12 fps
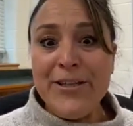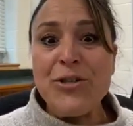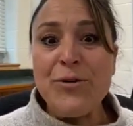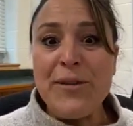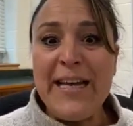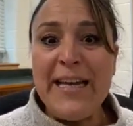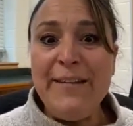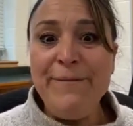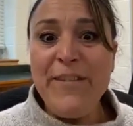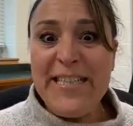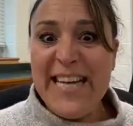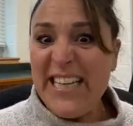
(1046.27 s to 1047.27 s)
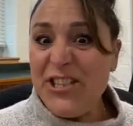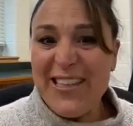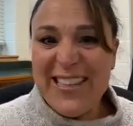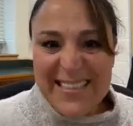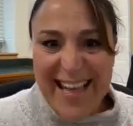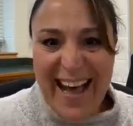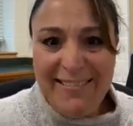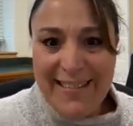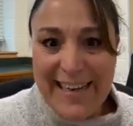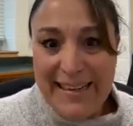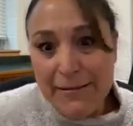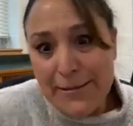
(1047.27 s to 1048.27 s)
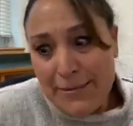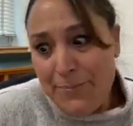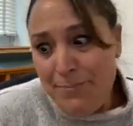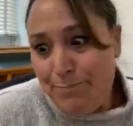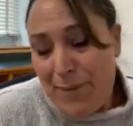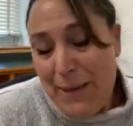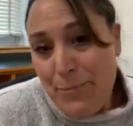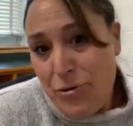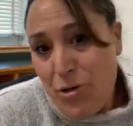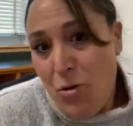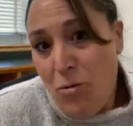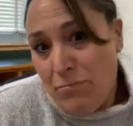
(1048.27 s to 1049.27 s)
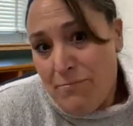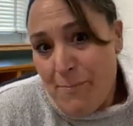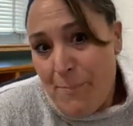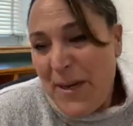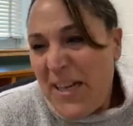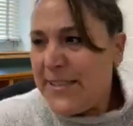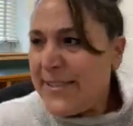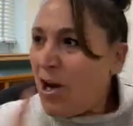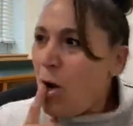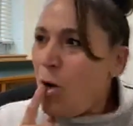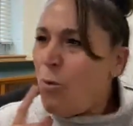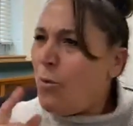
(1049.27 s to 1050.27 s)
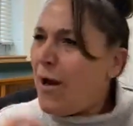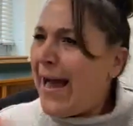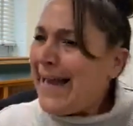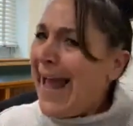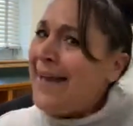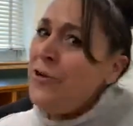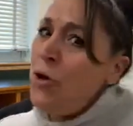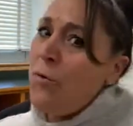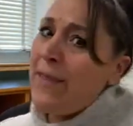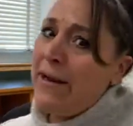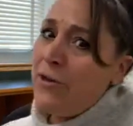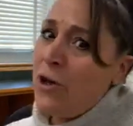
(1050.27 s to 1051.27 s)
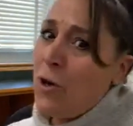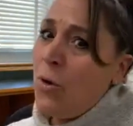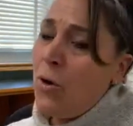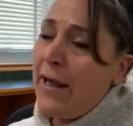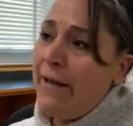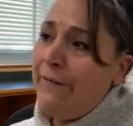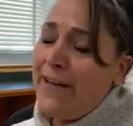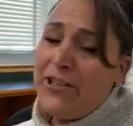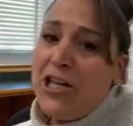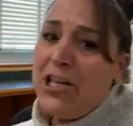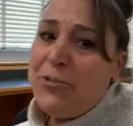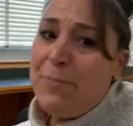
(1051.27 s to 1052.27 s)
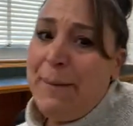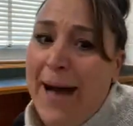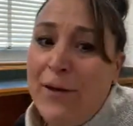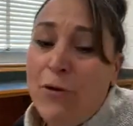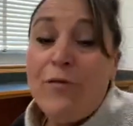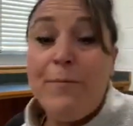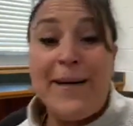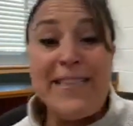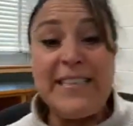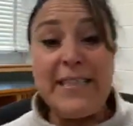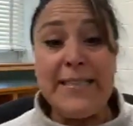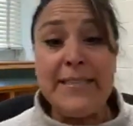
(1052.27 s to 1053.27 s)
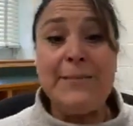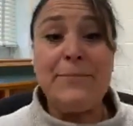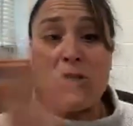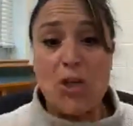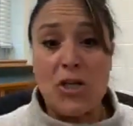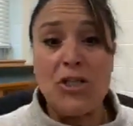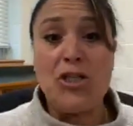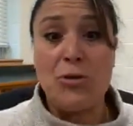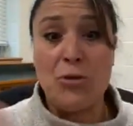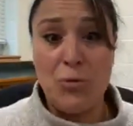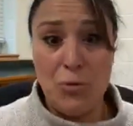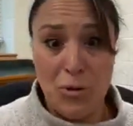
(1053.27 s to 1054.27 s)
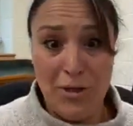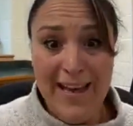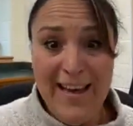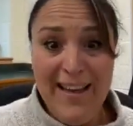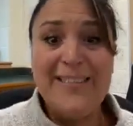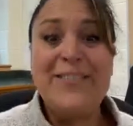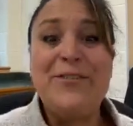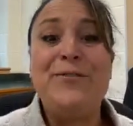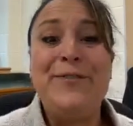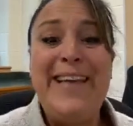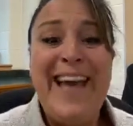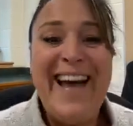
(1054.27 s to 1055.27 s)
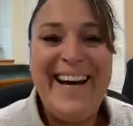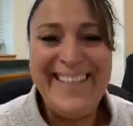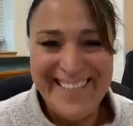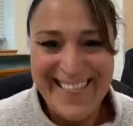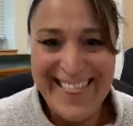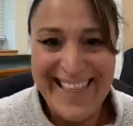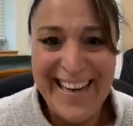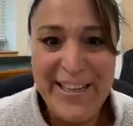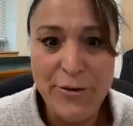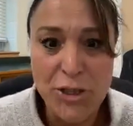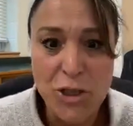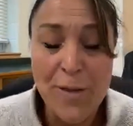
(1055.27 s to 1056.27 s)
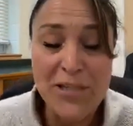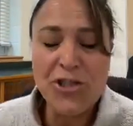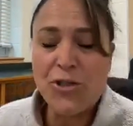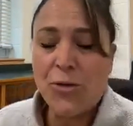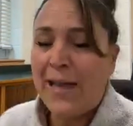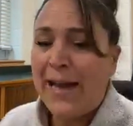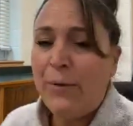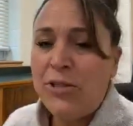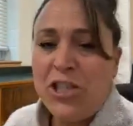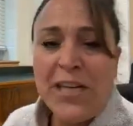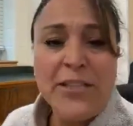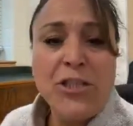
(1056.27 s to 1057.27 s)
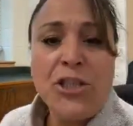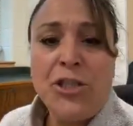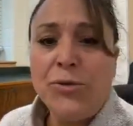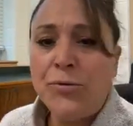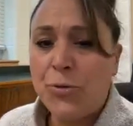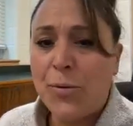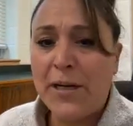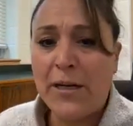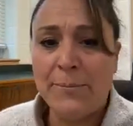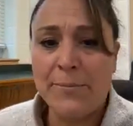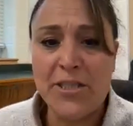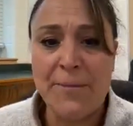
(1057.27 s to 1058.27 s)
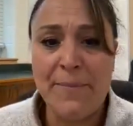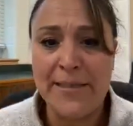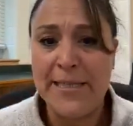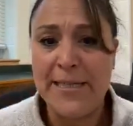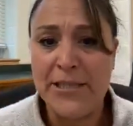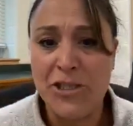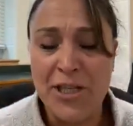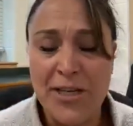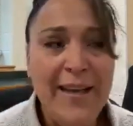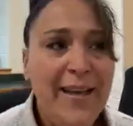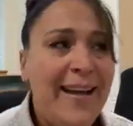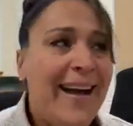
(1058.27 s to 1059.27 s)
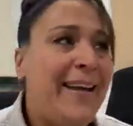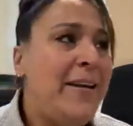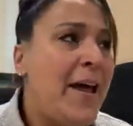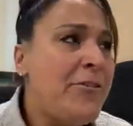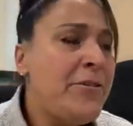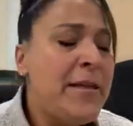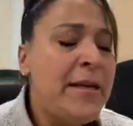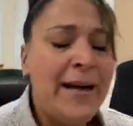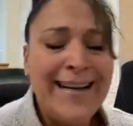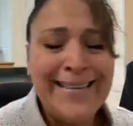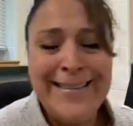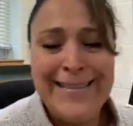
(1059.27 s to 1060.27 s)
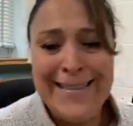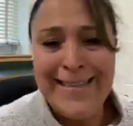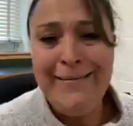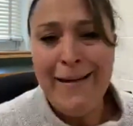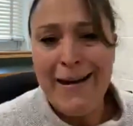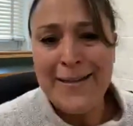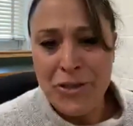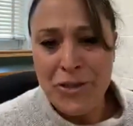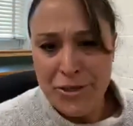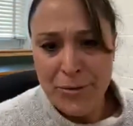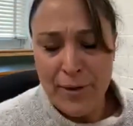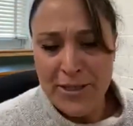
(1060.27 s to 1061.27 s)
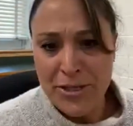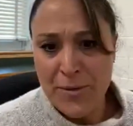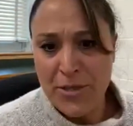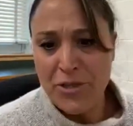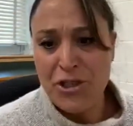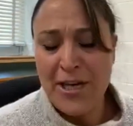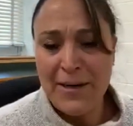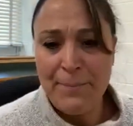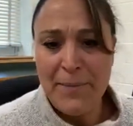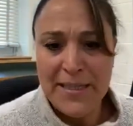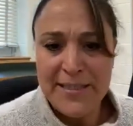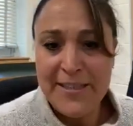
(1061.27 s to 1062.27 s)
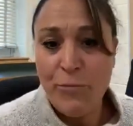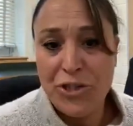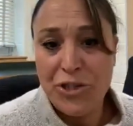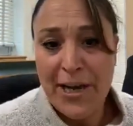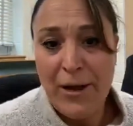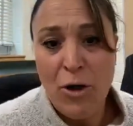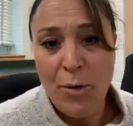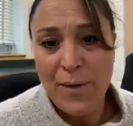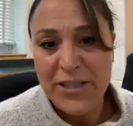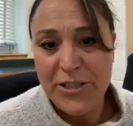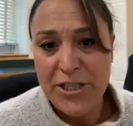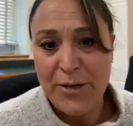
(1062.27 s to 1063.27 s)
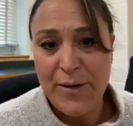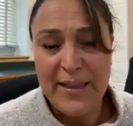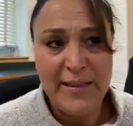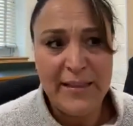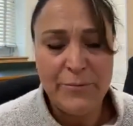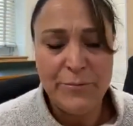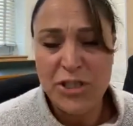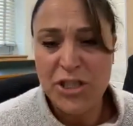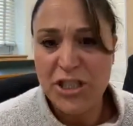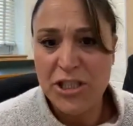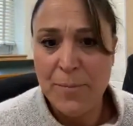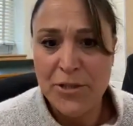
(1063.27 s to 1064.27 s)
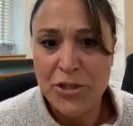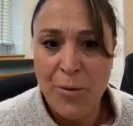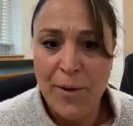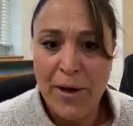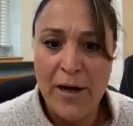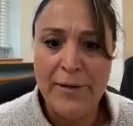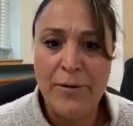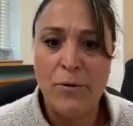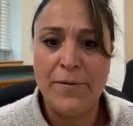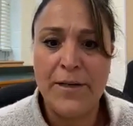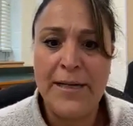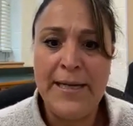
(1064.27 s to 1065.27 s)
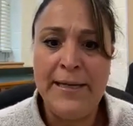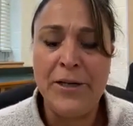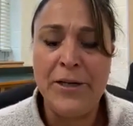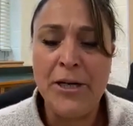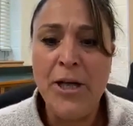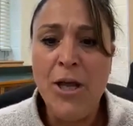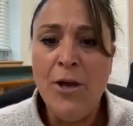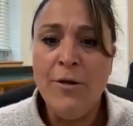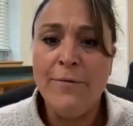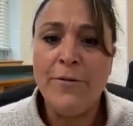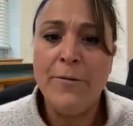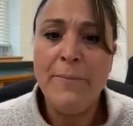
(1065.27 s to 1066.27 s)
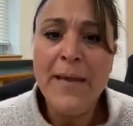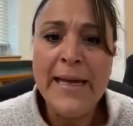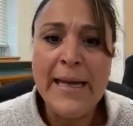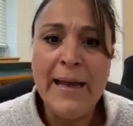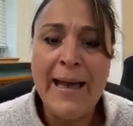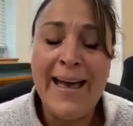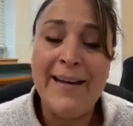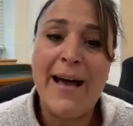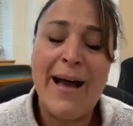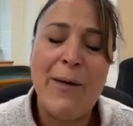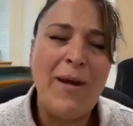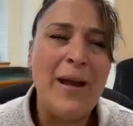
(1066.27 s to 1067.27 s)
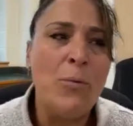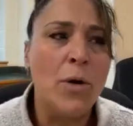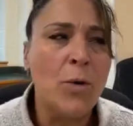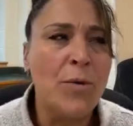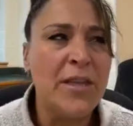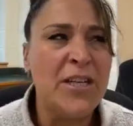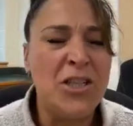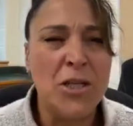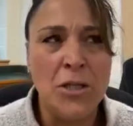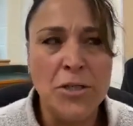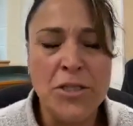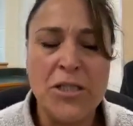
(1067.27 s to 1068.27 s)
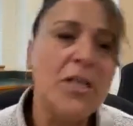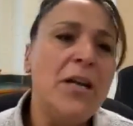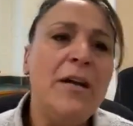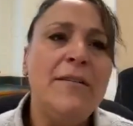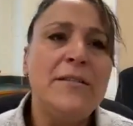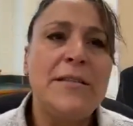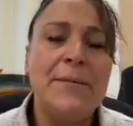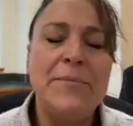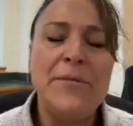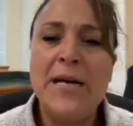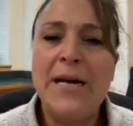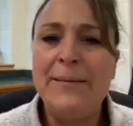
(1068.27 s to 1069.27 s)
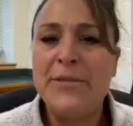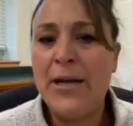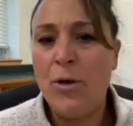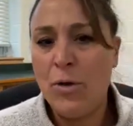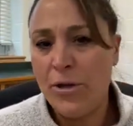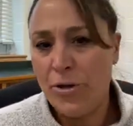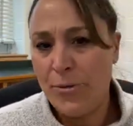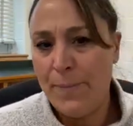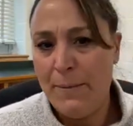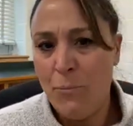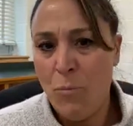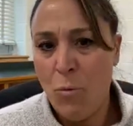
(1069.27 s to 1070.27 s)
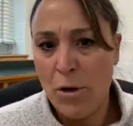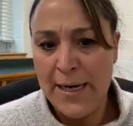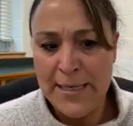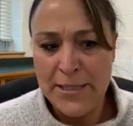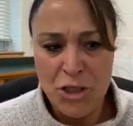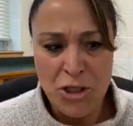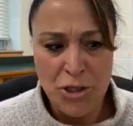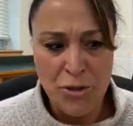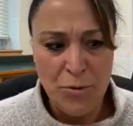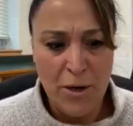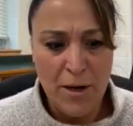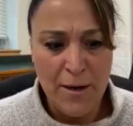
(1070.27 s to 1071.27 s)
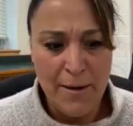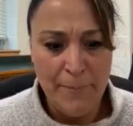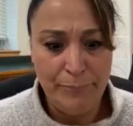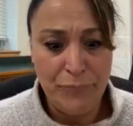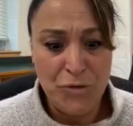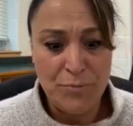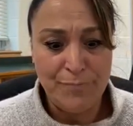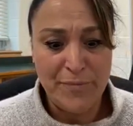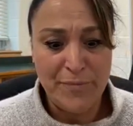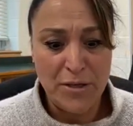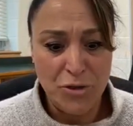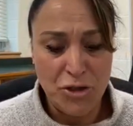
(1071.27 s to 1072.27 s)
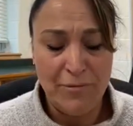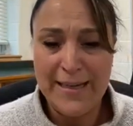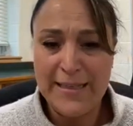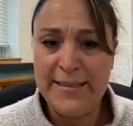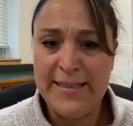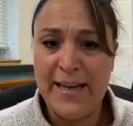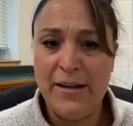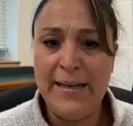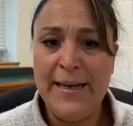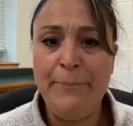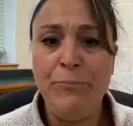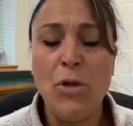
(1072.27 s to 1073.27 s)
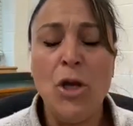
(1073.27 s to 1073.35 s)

So the invitation, exactly, because some people don't, but it's like, oh, I can go there though if I change my mind or if my system starts to cool. So yeah, Thank you so much. So, languaging is huge when it comes to meditation. And another thing I did not do, I just want to check myself, which I always do. I think there was just so much going on over here for me. And I, when I work with adults, sometimes I go a little bit more into um, direct settling.